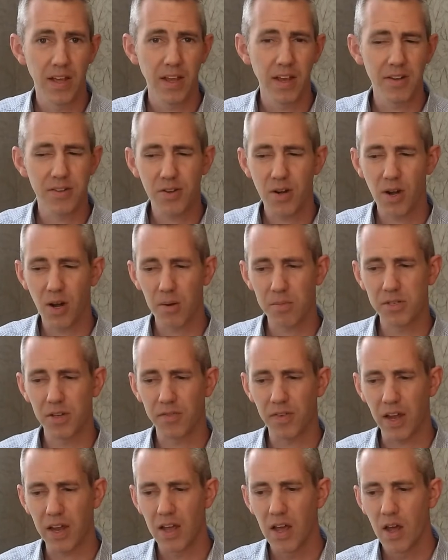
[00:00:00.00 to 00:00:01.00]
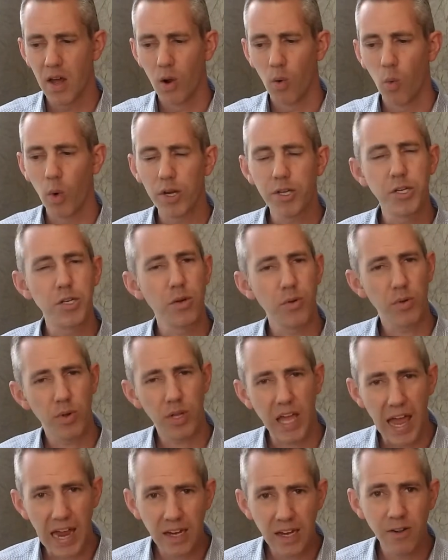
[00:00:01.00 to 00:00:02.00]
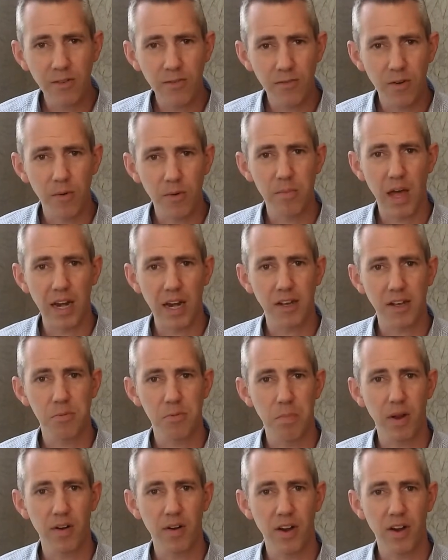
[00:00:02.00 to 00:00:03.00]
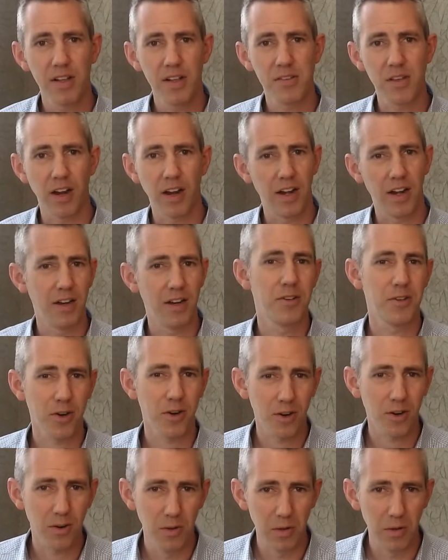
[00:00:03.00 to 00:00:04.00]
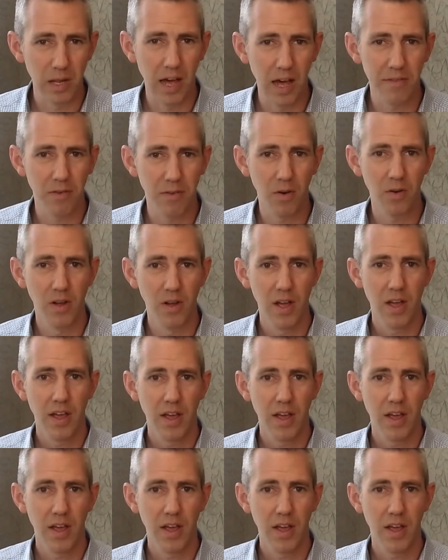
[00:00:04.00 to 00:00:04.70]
in terms of like what you gain from that experience on an internal level,